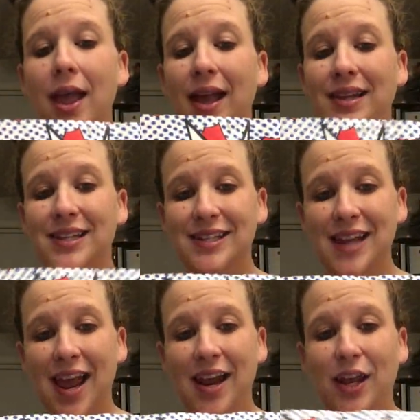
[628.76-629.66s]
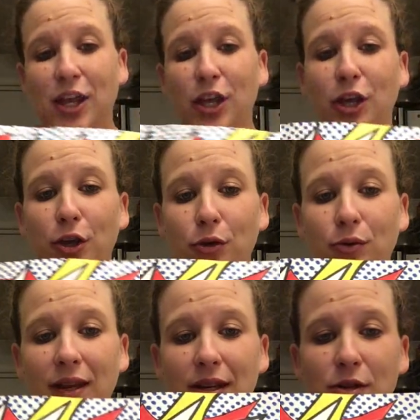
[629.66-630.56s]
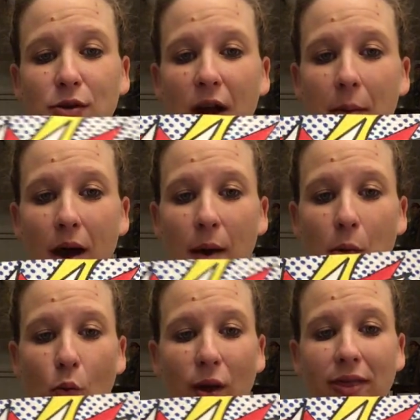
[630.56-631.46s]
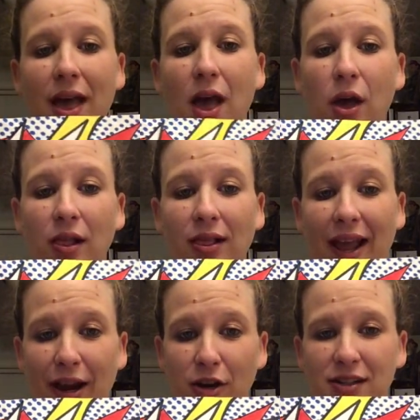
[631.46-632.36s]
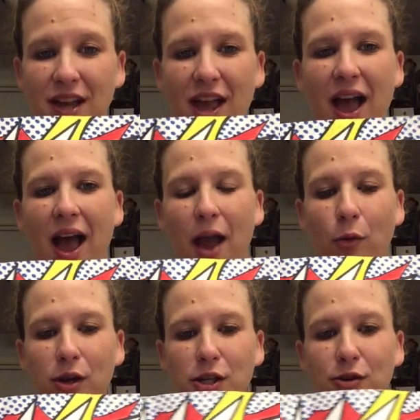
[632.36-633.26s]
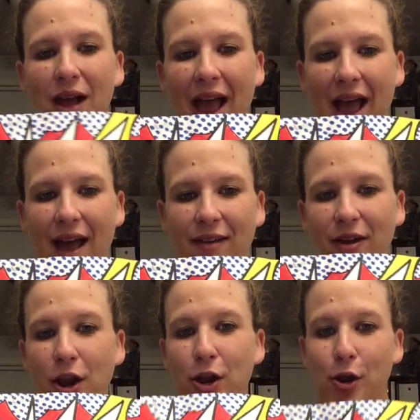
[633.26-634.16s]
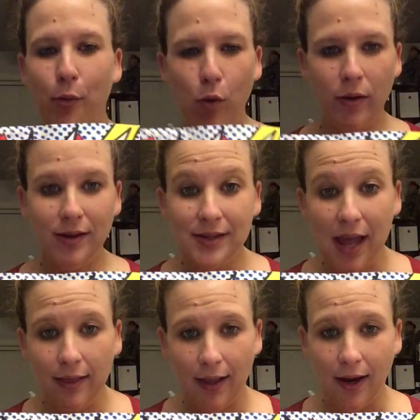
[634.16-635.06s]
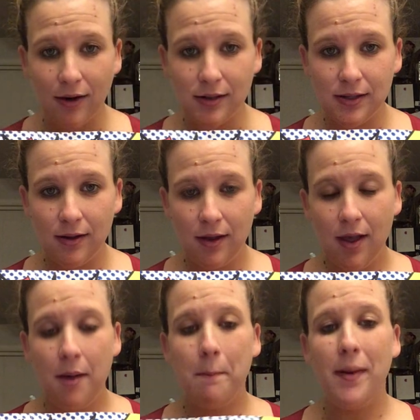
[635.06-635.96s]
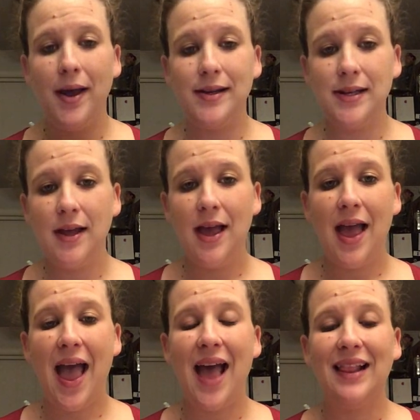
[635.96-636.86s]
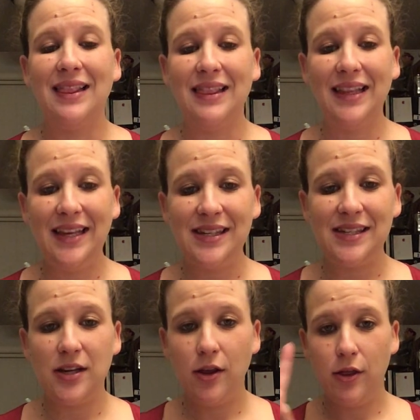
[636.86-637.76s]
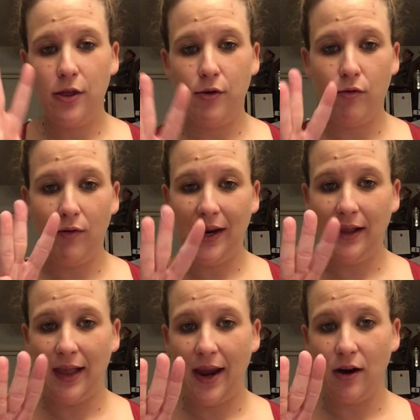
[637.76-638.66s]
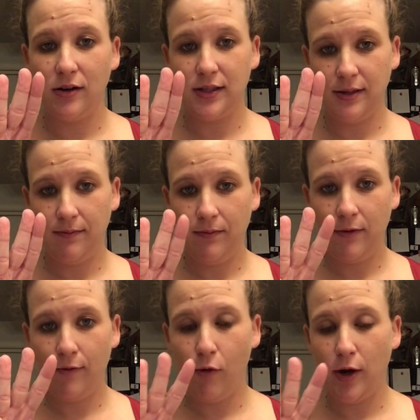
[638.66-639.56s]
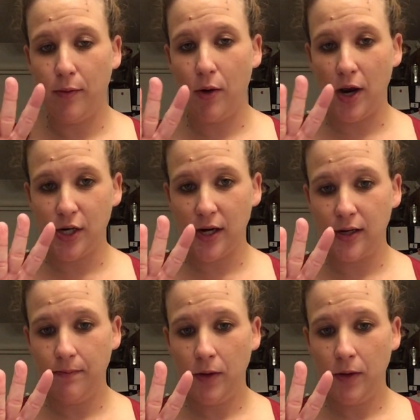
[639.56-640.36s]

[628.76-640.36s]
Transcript: Instead, you need to come up with layers. I want you to have no more than 10 layers, but at least 3 layers for your project.